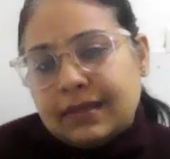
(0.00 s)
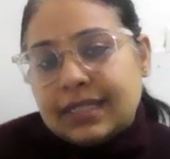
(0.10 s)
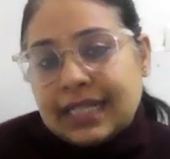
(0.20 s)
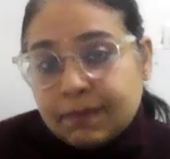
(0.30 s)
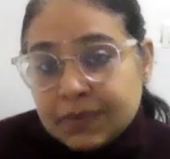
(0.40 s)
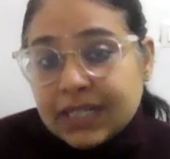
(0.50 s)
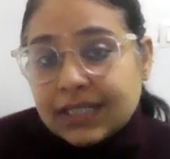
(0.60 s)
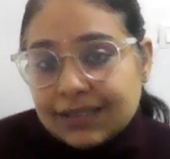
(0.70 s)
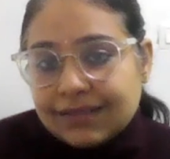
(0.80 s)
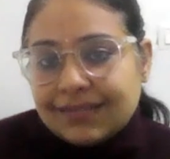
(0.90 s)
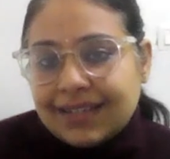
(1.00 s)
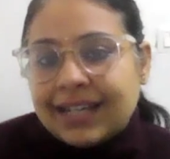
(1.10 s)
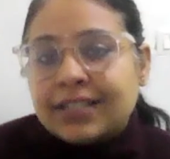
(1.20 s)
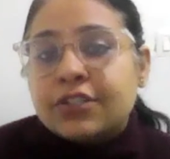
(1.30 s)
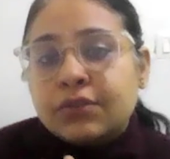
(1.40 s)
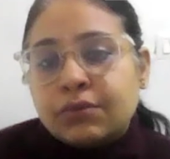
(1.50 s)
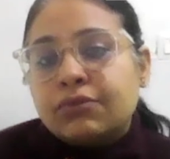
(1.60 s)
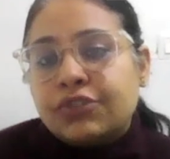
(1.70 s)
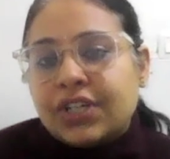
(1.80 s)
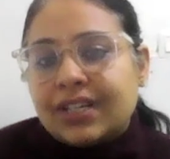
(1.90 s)
skeptical and slow
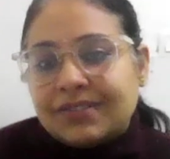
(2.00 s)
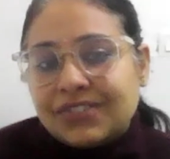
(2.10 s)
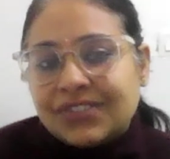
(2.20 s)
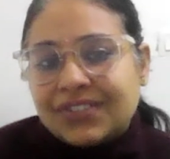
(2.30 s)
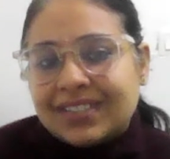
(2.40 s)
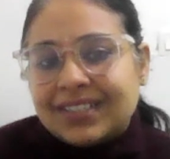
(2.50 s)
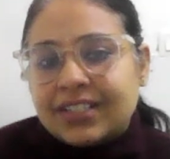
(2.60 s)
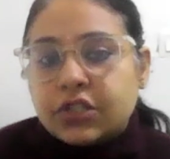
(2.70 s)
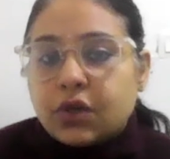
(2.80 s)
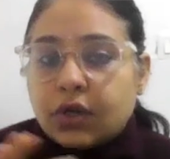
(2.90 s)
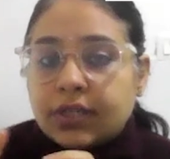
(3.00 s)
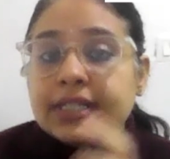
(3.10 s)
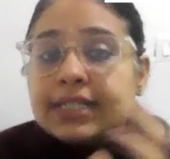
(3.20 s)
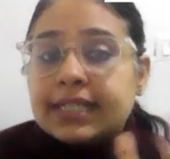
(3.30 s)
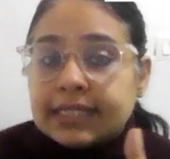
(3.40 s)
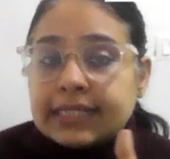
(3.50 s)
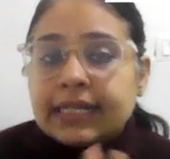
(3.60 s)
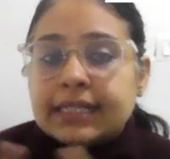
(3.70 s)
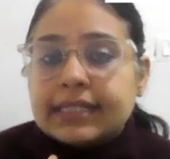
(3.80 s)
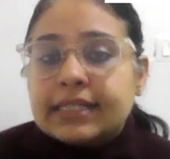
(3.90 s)
to change. Scholars and
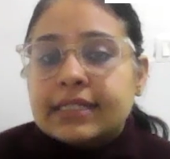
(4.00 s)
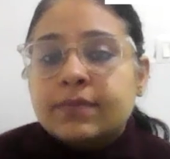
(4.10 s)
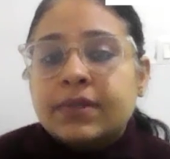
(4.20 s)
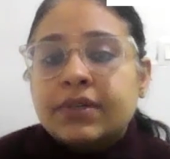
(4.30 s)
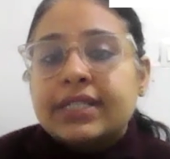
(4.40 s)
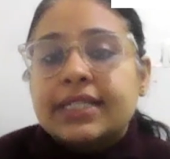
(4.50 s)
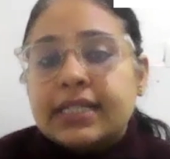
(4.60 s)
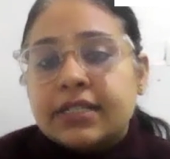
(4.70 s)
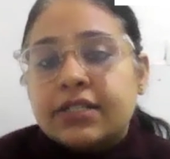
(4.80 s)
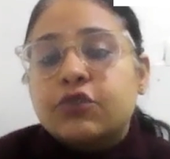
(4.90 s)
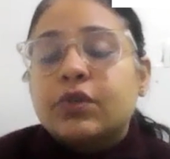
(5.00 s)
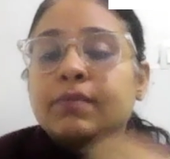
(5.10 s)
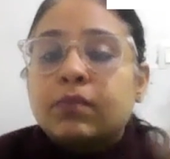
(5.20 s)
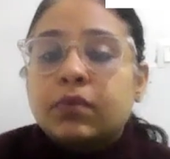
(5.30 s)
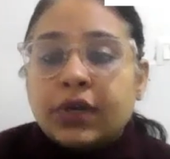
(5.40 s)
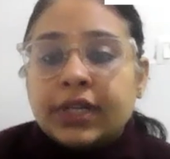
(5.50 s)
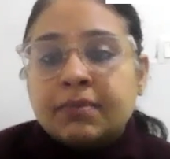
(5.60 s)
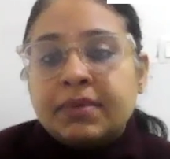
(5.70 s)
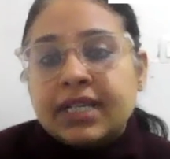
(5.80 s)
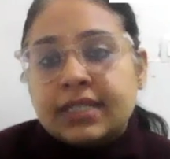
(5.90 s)
scientists were hesitant to employ
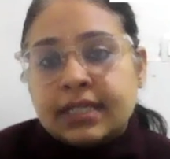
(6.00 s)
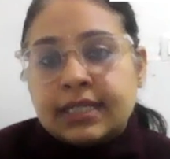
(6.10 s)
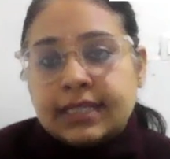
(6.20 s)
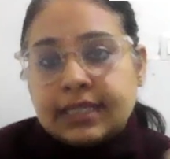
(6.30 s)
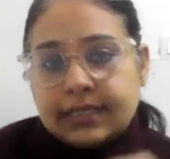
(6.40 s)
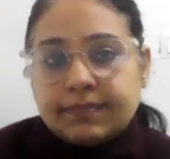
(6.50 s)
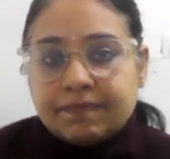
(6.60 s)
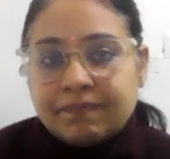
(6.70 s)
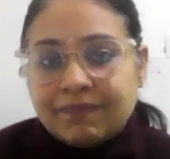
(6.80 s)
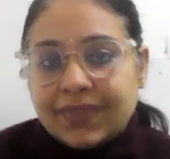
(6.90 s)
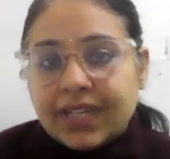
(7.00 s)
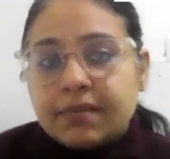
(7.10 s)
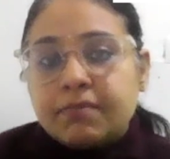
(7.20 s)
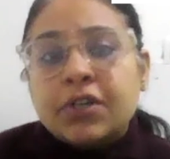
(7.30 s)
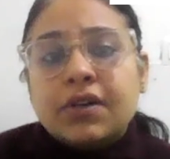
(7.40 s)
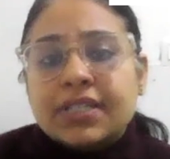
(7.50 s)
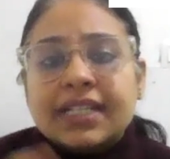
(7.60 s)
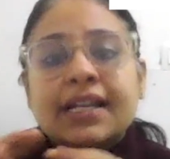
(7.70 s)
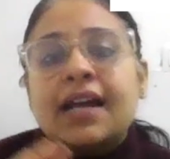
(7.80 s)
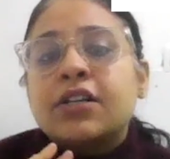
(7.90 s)
the base 10 system because
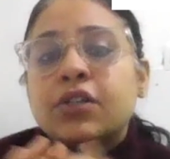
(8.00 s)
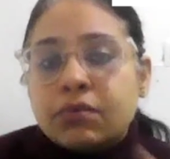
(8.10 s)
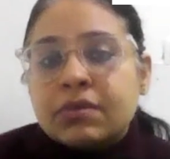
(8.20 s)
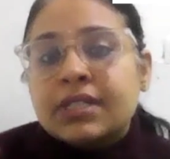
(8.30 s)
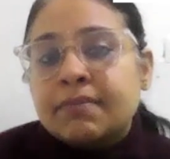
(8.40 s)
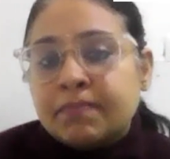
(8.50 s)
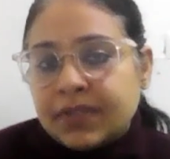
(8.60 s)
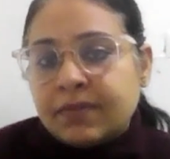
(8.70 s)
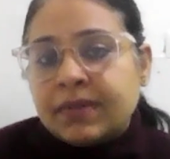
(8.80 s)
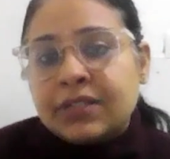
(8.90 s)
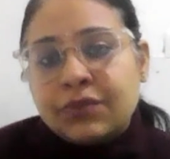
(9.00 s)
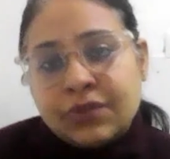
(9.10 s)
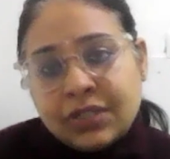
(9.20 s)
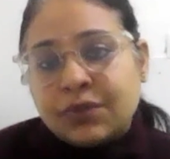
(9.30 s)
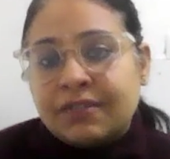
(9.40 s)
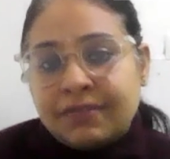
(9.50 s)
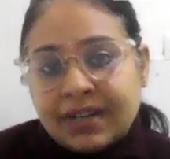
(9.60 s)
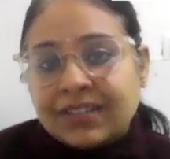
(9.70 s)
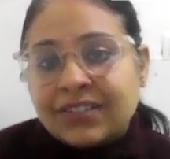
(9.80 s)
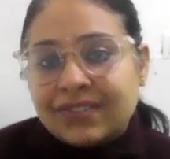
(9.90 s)
it had no simple way to denote the
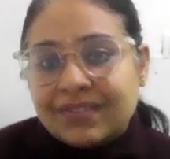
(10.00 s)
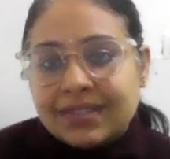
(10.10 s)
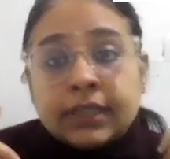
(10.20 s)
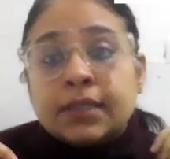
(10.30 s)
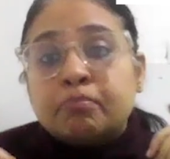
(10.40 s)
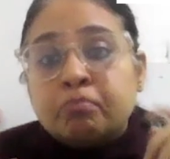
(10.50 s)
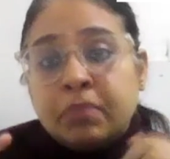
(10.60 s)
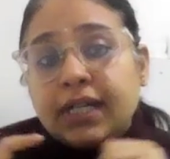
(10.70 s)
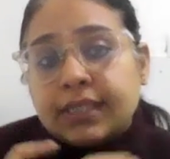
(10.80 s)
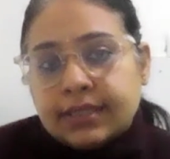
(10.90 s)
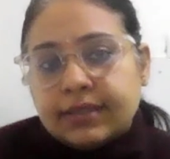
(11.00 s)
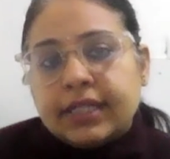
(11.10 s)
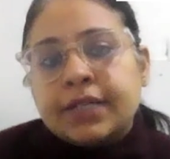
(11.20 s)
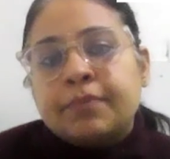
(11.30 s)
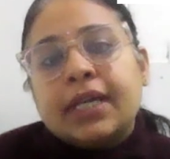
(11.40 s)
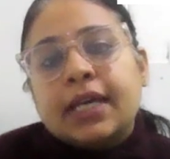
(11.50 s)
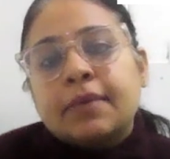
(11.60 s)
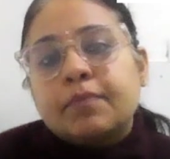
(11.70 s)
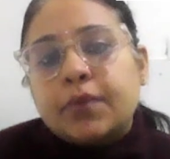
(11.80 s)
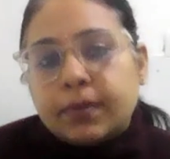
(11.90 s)
fractions. But it
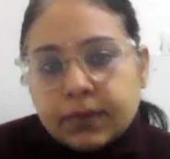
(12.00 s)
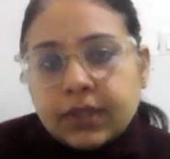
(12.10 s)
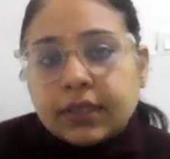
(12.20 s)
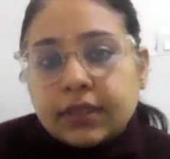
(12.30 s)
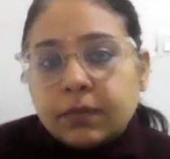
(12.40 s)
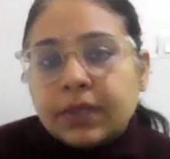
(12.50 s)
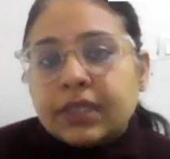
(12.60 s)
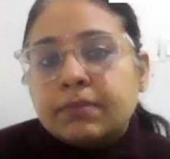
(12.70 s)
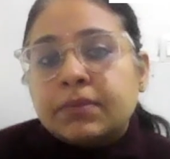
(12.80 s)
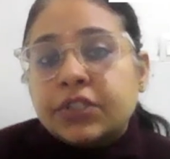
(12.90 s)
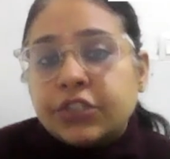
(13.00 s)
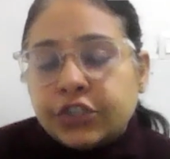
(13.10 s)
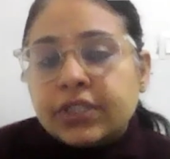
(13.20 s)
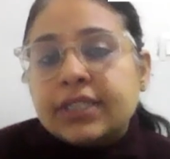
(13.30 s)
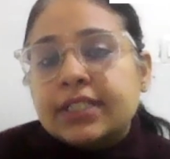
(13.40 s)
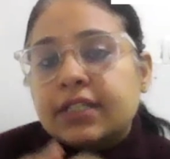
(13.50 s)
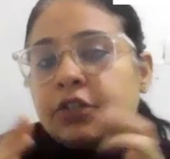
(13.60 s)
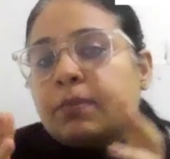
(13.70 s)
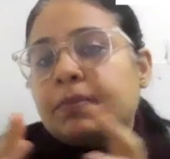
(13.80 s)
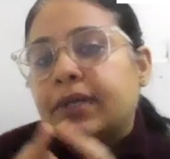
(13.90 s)
became popular when the merchants
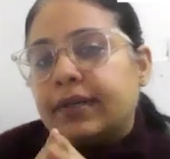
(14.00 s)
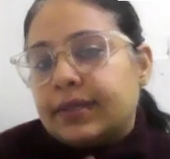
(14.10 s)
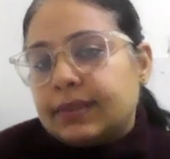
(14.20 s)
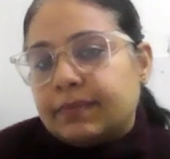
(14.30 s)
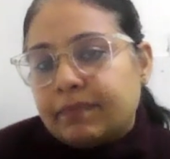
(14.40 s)
adopted it.